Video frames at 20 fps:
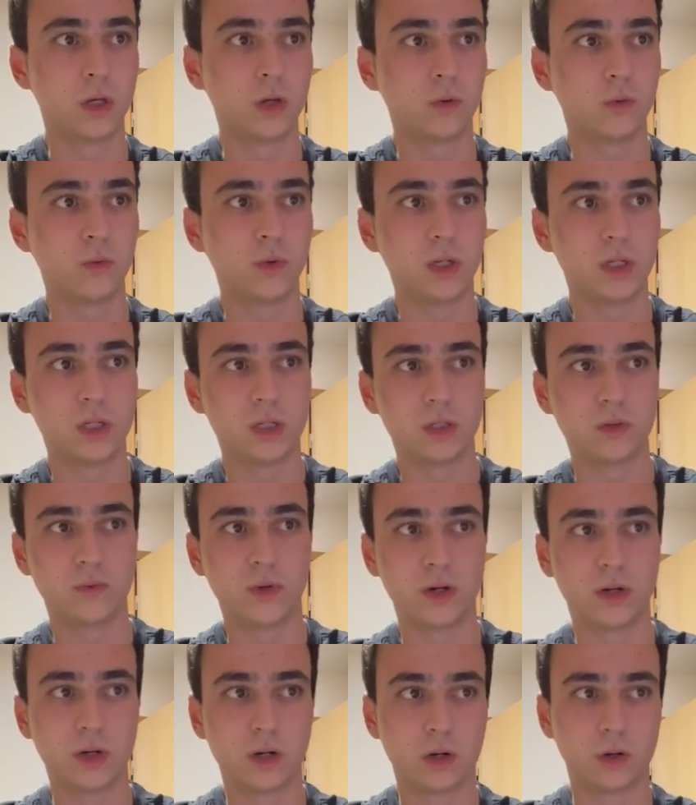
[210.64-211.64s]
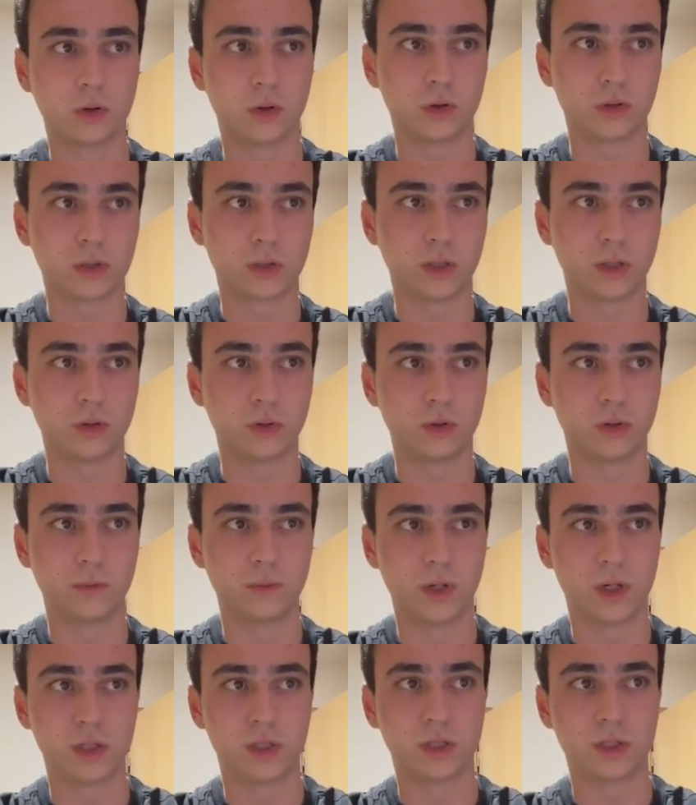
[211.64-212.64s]
which is very closely to the
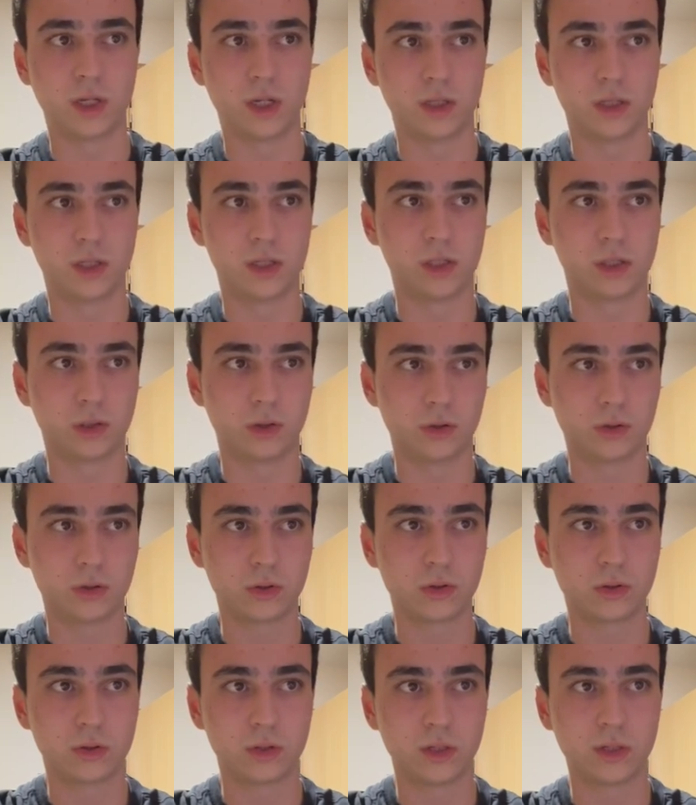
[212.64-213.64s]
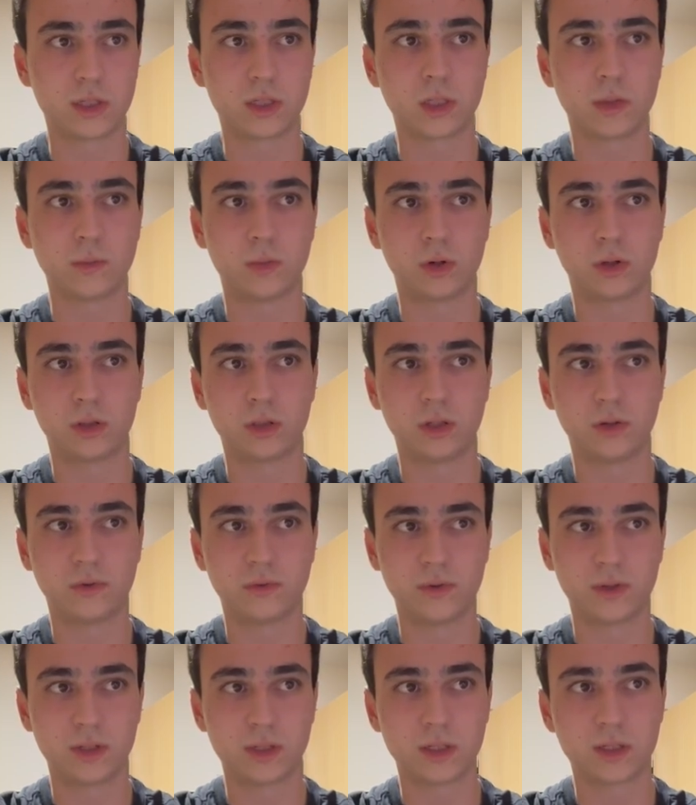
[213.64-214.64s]
measured energy loss. This small
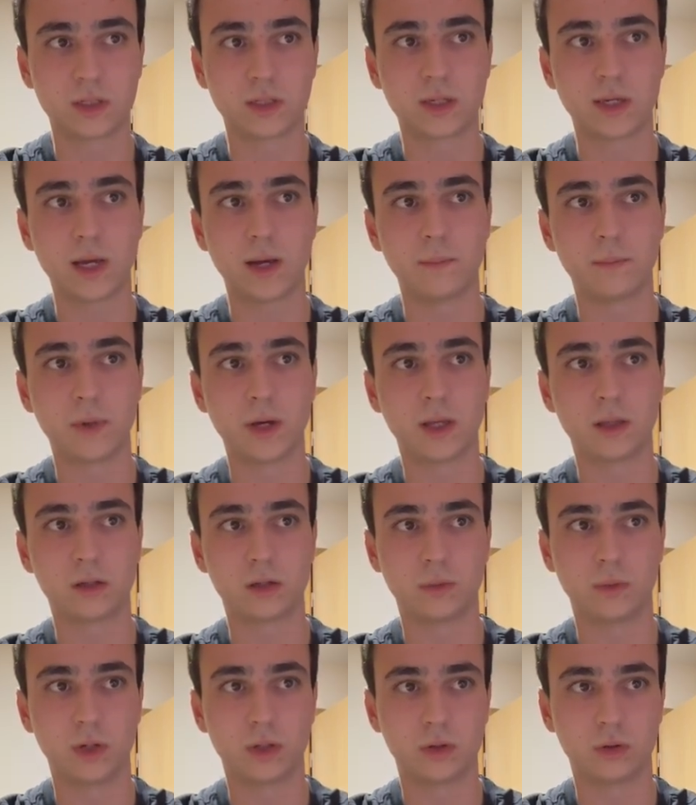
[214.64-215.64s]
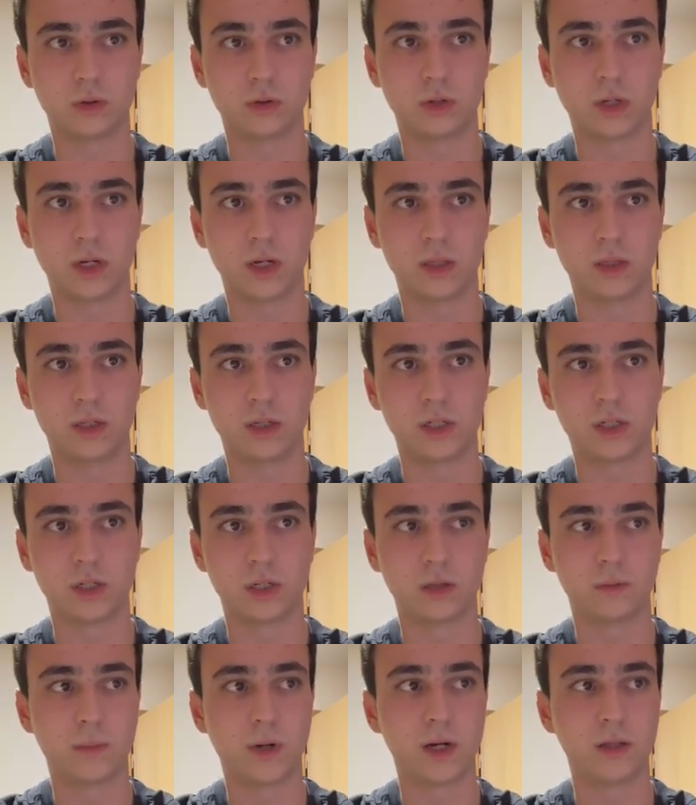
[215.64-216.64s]
difference can be attributed to
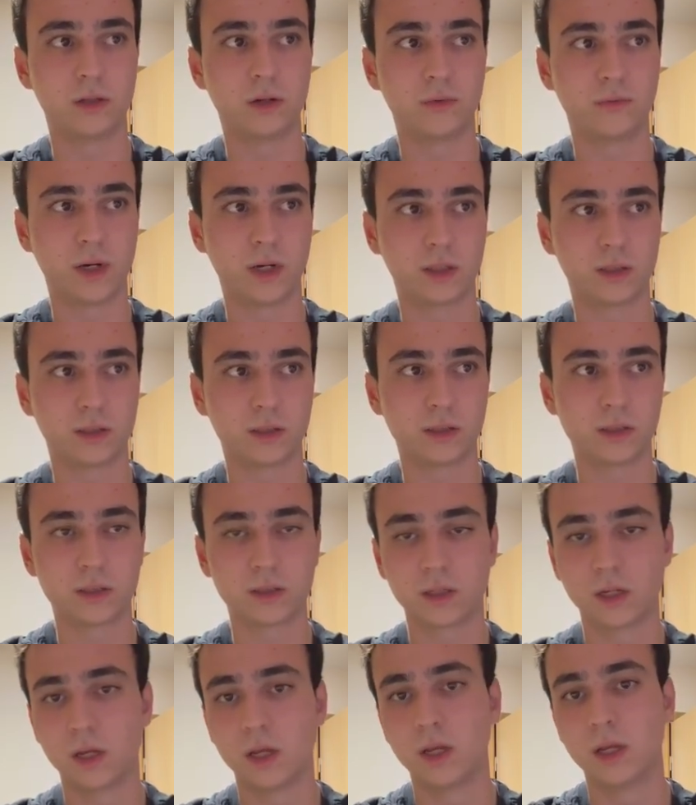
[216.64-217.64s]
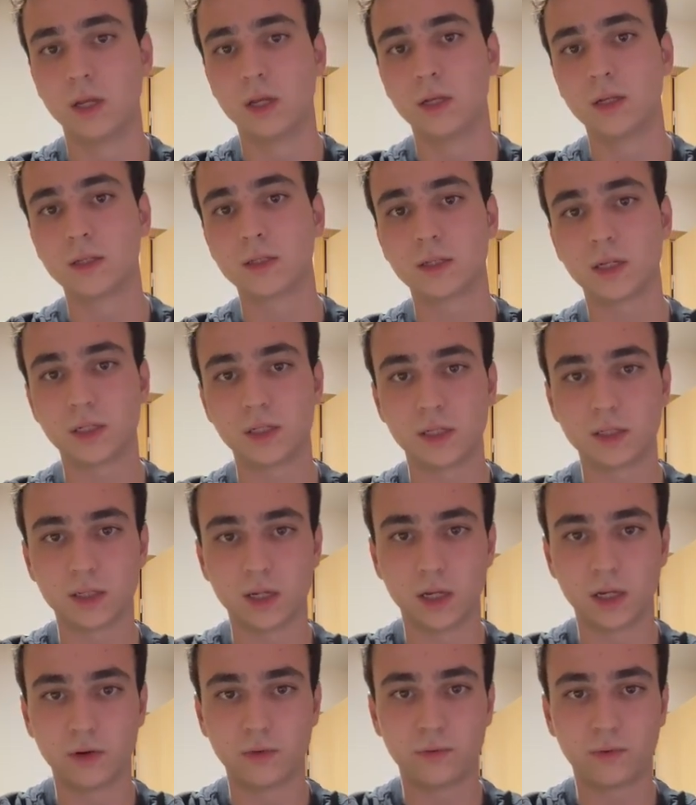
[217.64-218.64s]
additional minor factors such as
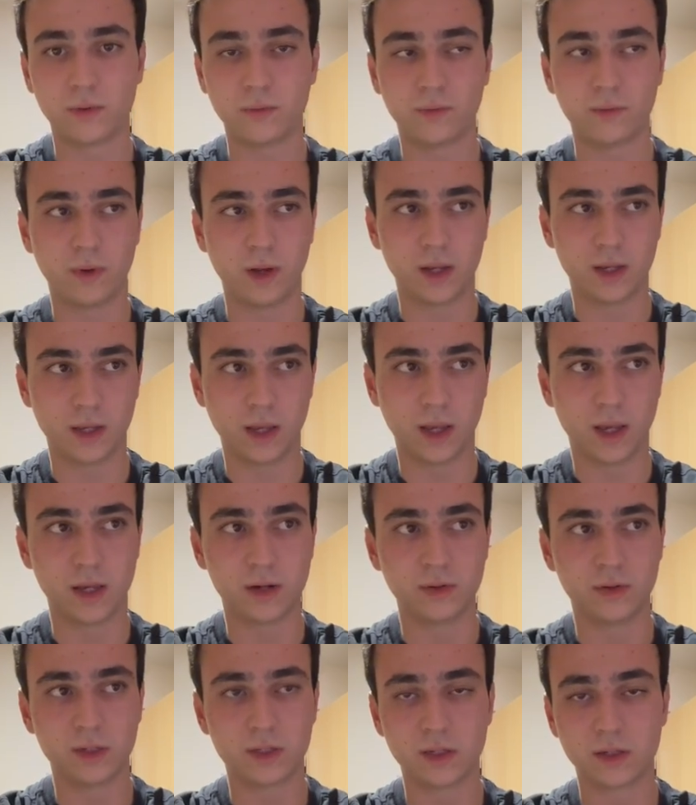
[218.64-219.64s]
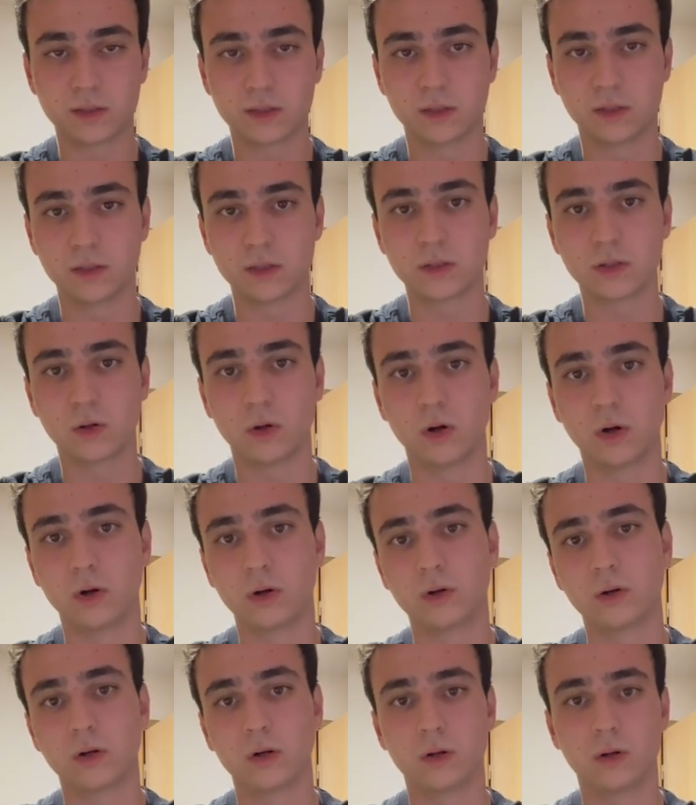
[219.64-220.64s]
air resistance,
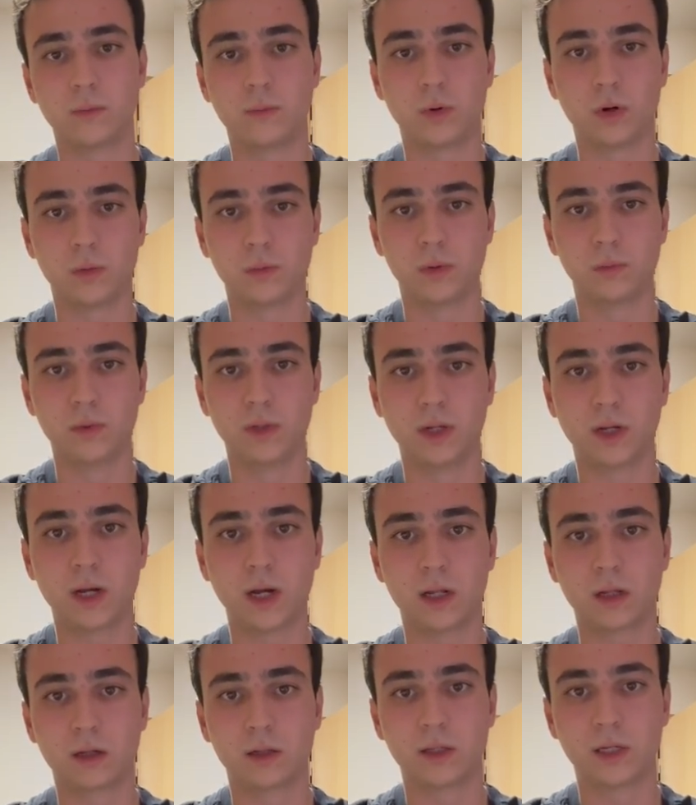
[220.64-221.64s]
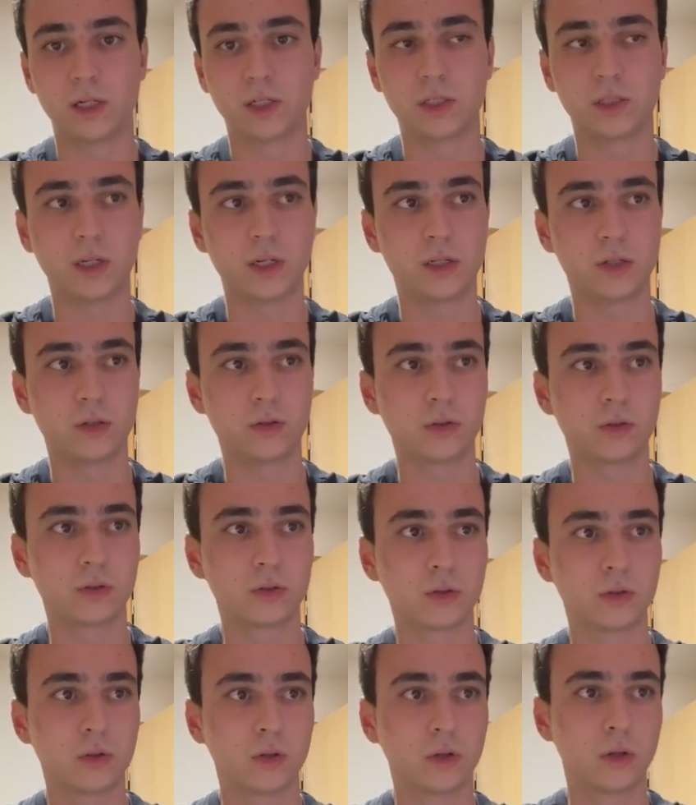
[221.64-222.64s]
or probably calculation errors,